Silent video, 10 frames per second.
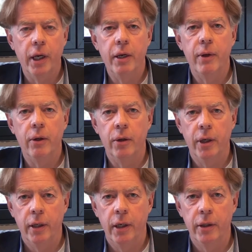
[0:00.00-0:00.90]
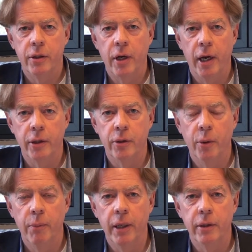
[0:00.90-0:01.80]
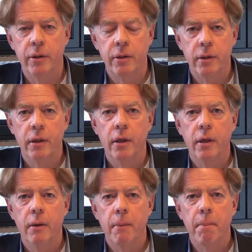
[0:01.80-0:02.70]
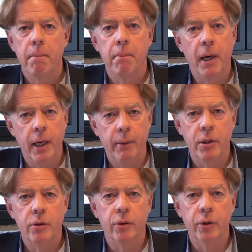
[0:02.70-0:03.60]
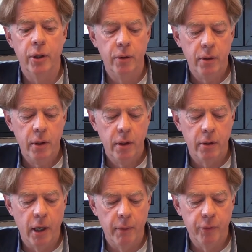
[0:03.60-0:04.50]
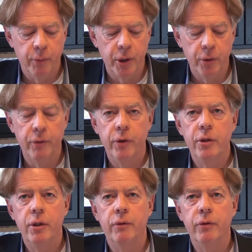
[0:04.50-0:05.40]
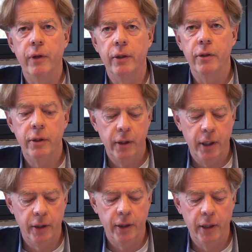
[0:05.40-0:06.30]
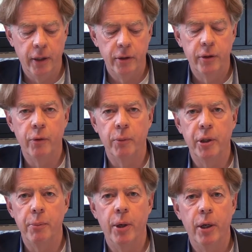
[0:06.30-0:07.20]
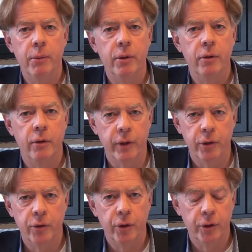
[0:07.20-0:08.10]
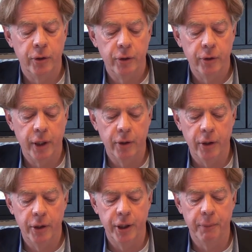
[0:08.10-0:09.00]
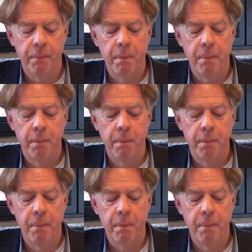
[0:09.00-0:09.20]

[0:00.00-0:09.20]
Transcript: Inquiry Learning in Science Domains. My name is Ton de Jong. I'm from the University of Twente in the Netherlands from the Department of Instructional Technology.